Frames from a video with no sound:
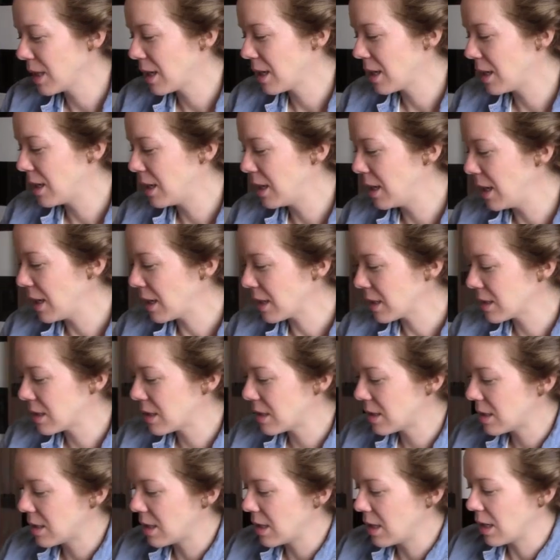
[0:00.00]

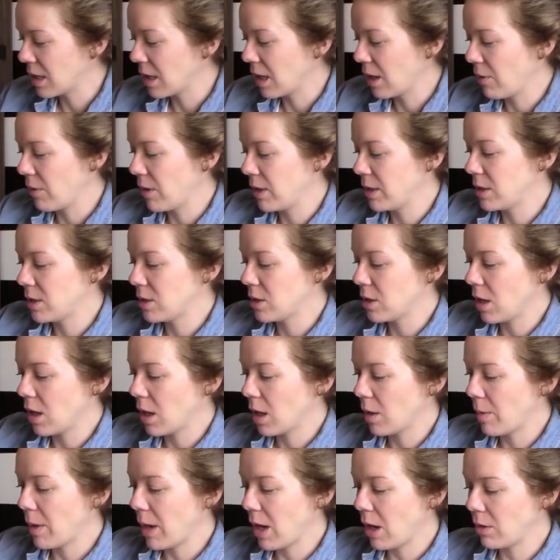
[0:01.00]
Next thing I want to
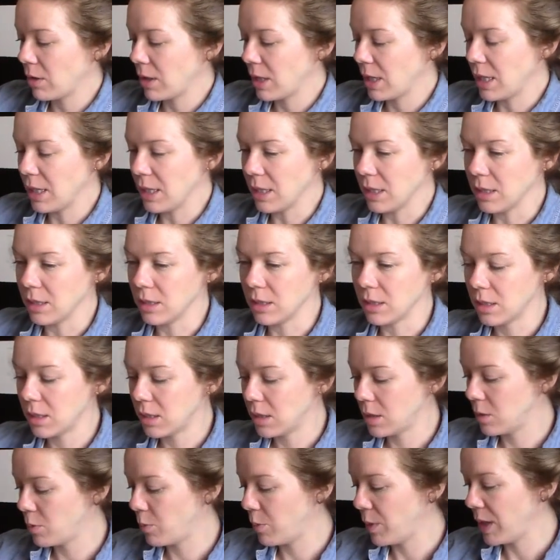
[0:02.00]
talk about is
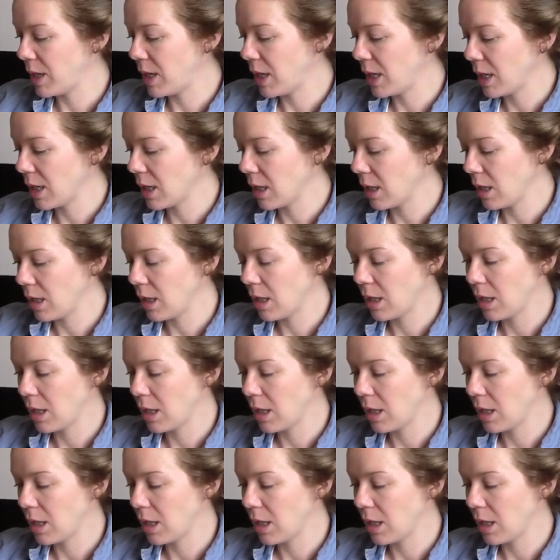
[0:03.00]
spinning.